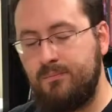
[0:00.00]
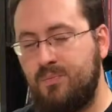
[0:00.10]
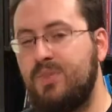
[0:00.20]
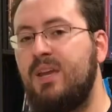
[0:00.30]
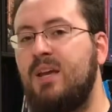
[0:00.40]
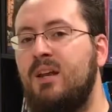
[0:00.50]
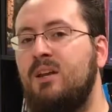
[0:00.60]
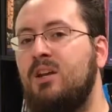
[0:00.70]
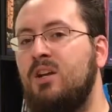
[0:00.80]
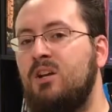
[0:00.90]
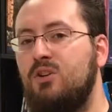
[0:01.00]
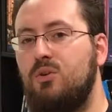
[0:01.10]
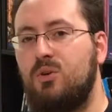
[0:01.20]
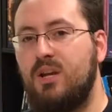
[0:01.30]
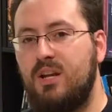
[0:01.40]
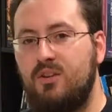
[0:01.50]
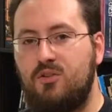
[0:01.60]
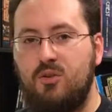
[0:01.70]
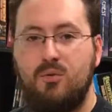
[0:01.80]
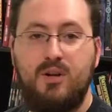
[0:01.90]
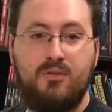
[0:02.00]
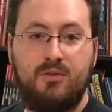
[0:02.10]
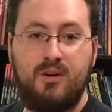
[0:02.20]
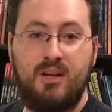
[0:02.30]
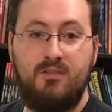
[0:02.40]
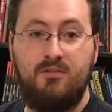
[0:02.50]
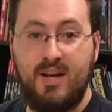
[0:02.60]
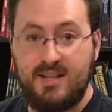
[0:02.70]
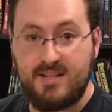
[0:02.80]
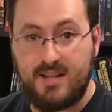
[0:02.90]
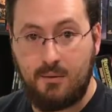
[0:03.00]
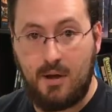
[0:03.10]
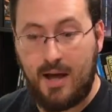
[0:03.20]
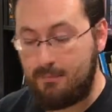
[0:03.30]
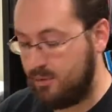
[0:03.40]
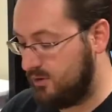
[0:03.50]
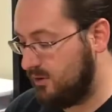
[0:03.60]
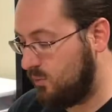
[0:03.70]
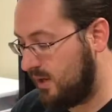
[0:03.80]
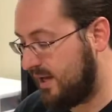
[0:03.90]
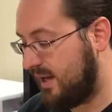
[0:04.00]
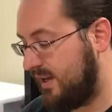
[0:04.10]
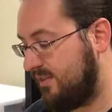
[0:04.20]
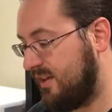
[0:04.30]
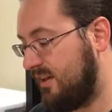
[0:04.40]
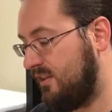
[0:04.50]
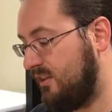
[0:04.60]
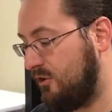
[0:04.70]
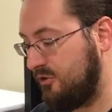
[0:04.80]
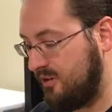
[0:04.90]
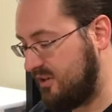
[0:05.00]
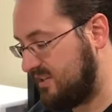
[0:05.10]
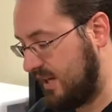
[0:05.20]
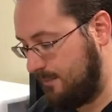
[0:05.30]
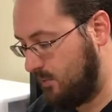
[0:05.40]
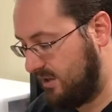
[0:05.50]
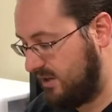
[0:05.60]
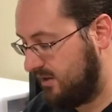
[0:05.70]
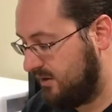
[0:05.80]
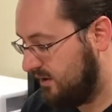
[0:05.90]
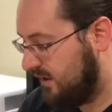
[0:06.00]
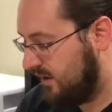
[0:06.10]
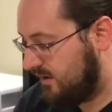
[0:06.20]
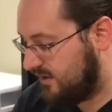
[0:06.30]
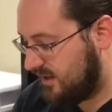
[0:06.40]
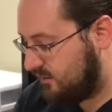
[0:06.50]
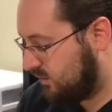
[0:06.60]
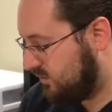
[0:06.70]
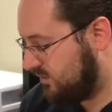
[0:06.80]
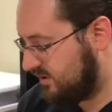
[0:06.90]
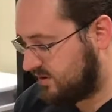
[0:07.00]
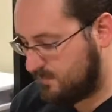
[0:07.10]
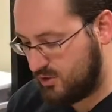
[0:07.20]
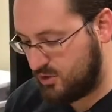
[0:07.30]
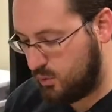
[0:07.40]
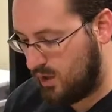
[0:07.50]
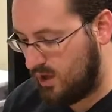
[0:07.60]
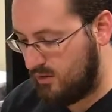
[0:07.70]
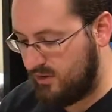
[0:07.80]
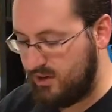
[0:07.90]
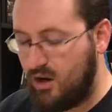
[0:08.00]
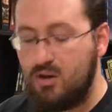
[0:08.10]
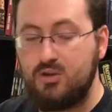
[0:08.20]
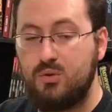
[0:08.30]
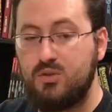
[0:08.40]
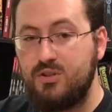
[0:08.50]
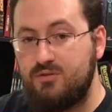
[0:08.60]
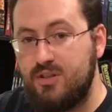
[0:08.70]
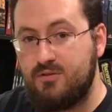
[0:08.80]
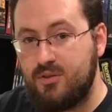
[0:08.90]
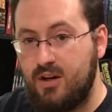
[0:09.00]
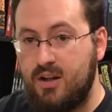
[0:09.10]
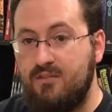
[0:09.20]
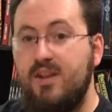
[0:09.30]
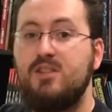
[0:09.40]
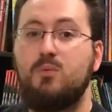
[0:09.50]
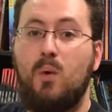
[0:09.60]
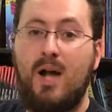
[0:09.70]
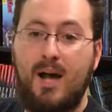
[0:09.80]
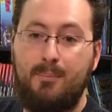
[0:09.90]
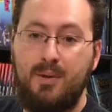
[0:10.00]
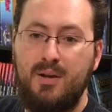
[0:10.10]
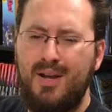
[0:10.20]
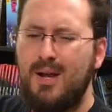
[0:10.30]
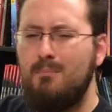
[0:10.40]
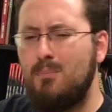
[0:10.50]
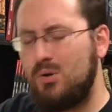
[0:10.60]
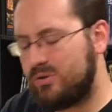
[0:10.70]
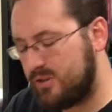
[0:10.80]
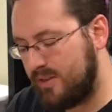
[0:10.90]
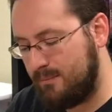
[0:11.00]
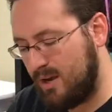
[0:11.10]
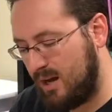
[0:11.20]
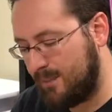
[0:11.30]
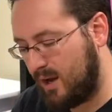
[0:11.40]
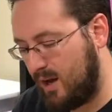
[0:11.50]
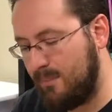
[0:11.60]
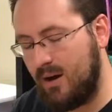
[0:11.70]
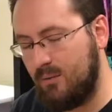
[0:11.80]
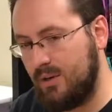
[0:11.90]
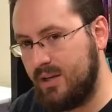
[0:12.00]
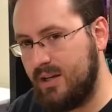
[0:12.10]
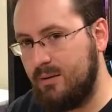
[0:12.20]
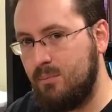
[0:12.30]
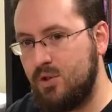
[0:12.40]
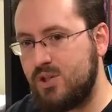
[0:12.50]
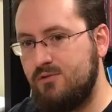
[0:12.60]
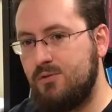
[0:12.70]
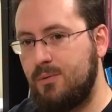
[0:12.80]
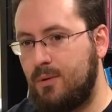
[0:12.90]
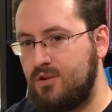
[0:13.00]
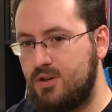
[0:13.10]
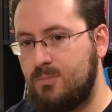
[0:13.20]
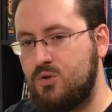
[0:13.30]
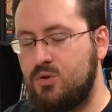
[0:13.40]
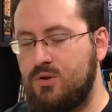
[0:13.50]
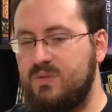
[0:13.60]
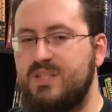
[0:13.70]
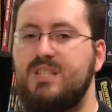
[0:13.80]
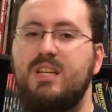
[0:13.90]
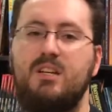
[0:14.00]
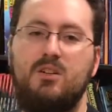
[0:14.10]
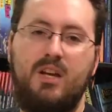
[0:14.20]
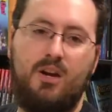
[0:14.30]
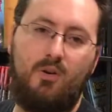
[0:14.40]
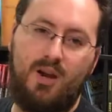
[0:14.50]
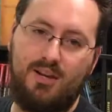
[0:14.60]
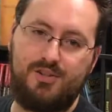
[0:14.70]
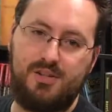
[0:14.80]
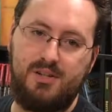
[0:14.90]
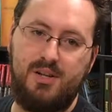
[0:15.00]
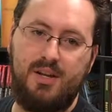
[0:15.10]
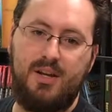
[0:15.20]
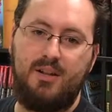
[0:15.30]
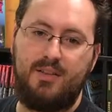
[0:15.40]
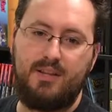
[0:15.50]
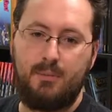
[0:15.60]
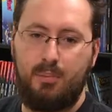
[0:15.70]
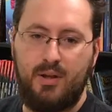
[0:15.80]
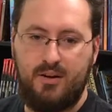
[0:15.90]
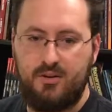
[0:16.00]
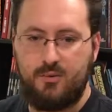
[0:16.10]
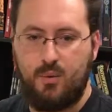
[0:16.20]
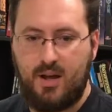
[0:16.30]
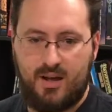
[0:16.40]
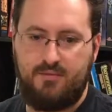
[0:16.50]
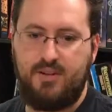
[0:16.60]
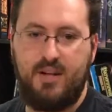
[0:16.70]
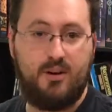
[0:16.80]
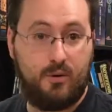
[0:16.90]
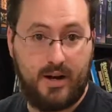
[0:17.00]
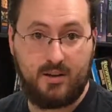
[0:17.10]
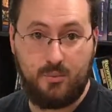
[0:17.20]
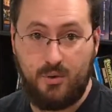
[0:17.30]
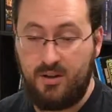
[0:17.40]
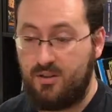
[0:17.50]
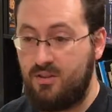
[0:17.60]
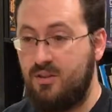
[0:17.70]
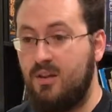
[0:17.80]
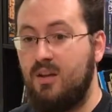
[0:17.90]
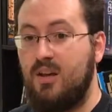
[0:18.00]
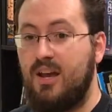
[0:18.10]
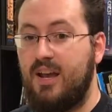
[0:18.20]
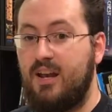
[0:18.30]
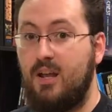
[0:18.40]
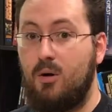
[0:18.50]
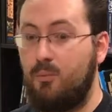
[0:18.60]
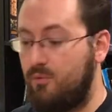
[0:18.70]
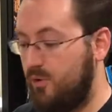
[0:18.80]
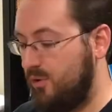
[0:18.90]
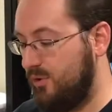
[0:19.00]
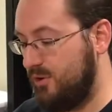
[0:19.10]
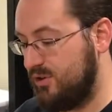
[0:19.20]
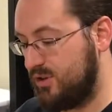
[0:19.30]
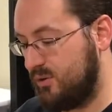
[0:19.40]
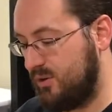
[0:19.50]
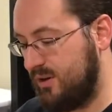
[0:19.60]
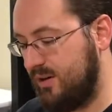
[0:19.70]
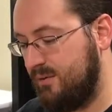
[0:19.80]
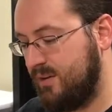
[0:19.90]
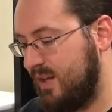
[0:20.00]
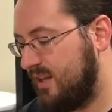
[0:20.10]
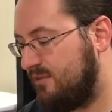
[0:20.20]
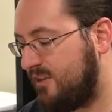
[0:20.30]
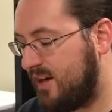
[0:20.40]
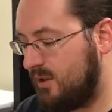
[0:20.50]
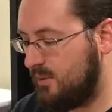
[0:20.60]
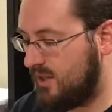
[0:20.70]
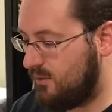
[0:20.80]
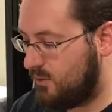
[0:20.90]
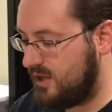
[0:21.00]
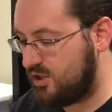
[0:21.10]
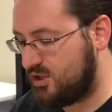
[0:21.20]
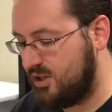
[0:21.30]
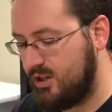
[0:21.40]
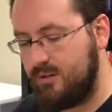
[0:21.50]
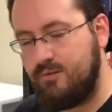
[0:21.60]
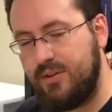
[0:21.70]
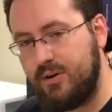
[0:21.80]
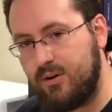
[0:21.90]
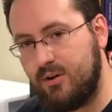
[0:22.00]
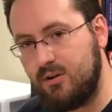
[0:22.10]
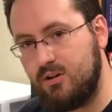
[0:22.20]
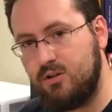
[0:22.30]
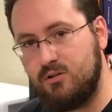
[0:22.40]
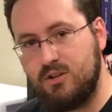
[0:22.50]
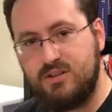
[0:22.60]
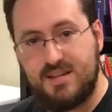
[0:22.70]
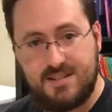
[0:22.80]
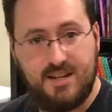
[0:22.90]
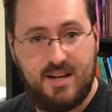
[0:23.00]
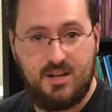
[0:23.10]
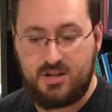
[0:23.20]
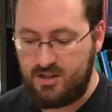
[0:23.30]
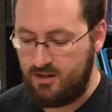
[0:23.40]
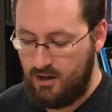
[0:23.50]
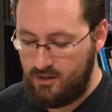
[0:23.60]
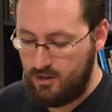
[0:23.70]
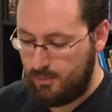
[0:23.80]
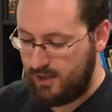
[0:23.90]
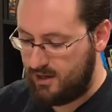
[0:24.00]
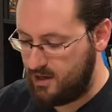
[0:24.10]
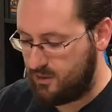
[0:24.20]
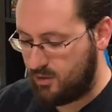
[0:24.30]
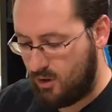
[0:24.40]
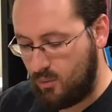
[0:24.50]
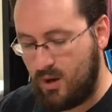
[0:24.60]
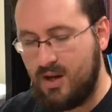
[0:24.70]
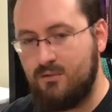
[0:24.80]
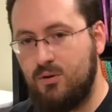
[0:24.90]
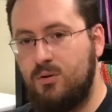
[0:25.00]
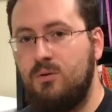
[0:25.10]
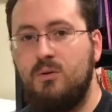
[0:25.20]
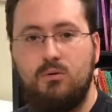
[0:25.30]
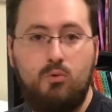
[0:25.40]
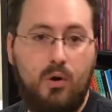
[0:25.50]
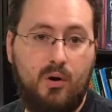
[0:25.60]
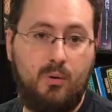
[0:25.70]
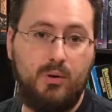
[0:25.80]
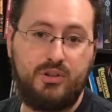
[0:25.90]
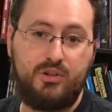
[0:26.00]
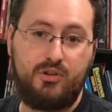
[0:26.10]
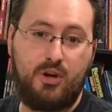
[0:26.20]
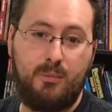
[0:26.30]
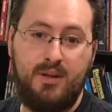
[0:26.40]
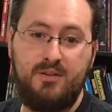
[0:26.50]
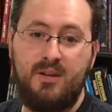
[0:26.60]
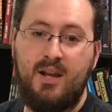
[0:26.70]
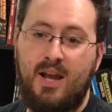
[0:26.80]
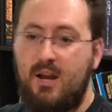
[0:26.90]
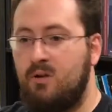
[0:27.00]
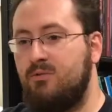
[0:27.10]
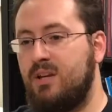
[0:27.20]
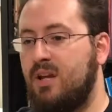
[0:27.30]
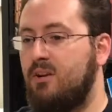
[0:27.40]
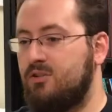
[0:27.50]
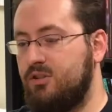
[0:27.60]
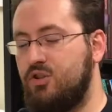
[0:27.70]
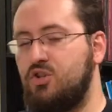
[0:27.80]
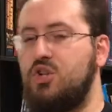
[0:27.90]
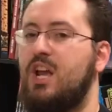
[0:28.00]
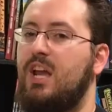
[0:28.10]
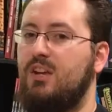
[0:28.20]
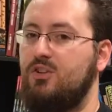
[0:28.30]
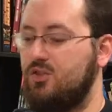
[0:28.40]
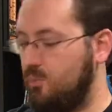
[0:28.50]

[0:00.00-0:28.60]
Then you'll get into different events that will happen on the way, and there's a table here that rolls, it's up to 12, and all sorts of different events will happen. Most of them non-combat related. Most of them are some sort of skill interaction that the players will have to interact with and help further the story. And then finally, when they reach their destination, there'll be another arrival roll which determines how have the characters changed.